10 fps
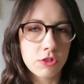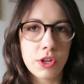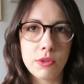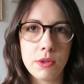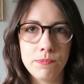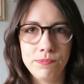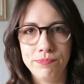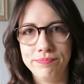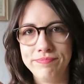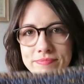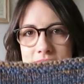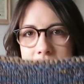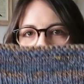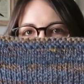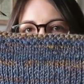show you.
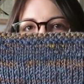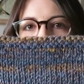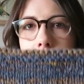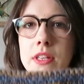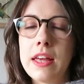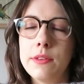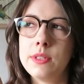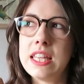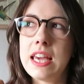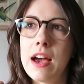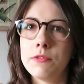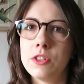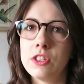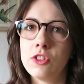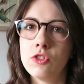So yeah, it's the
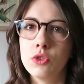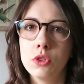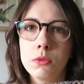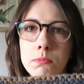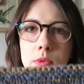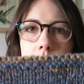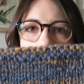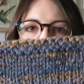After the Storm